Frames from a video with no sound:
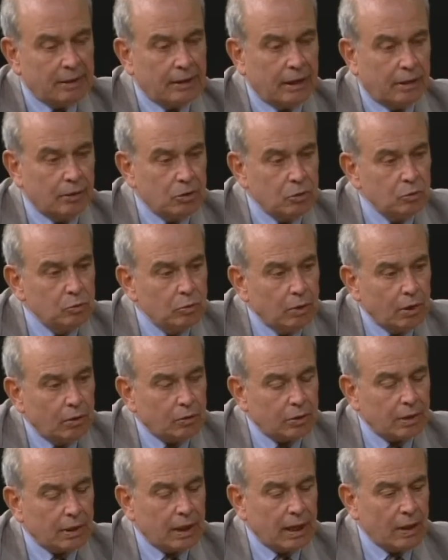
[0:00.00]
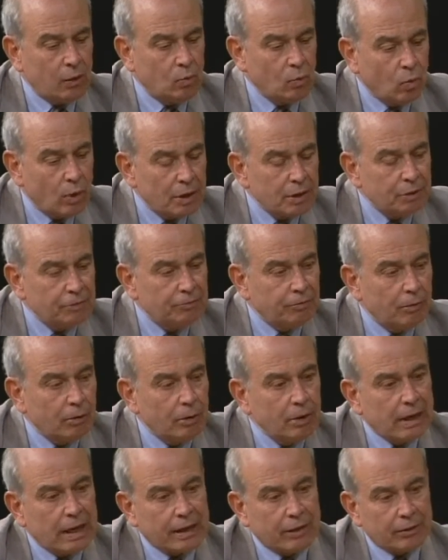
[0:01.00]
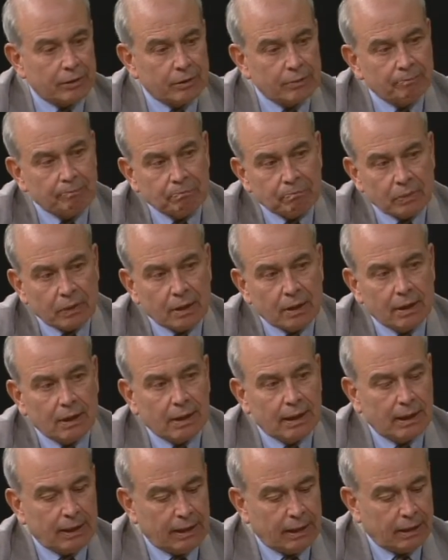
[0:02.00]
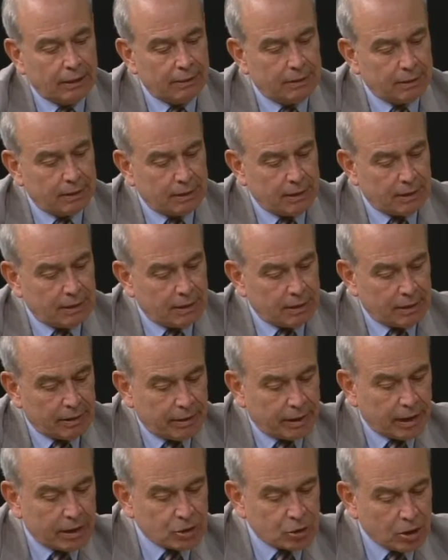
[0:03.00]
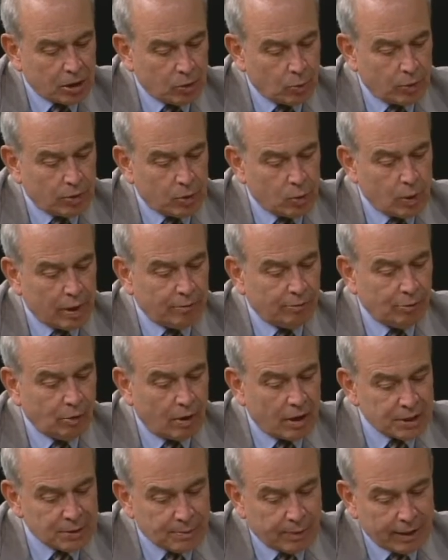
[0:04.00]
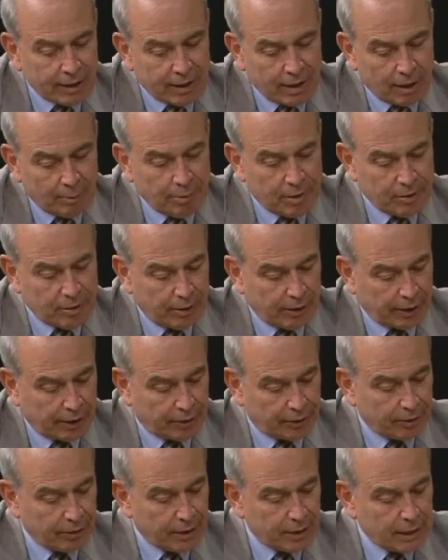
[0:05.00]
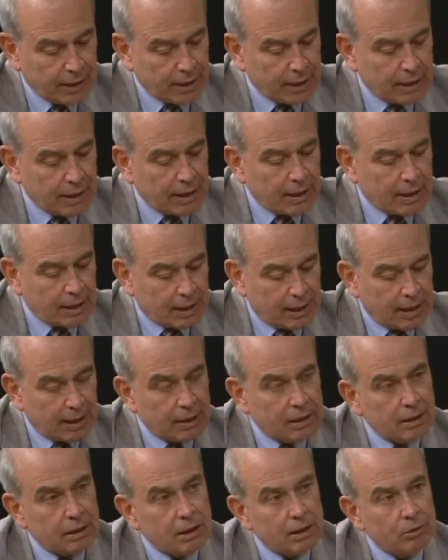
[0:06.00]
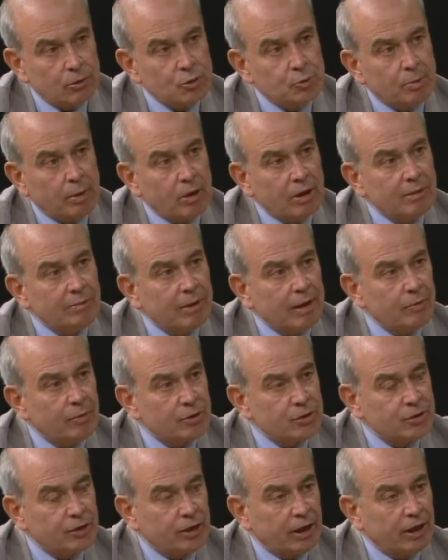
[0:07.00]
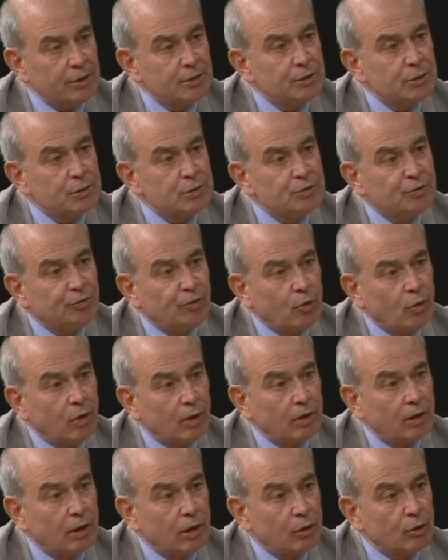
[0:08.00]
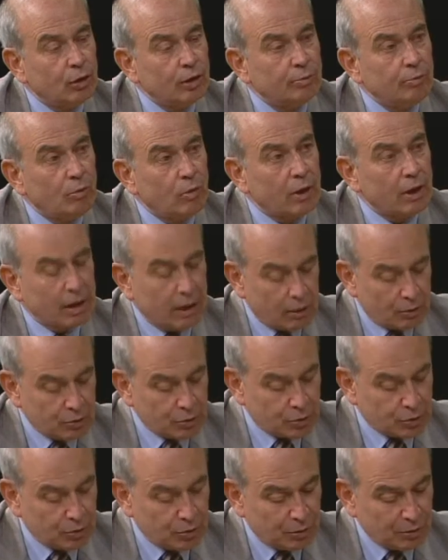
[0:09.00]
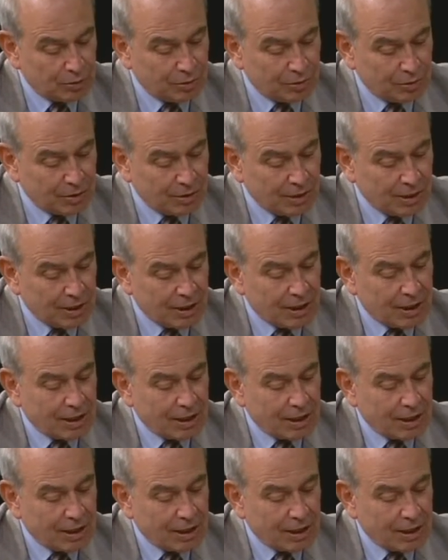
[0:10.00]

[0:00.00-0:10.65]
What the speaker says: Now, you wrote a wonderful letter, and I think I shared with you. I've lost my copy of the letter, and you spoke about the standards for a good Morehouse student.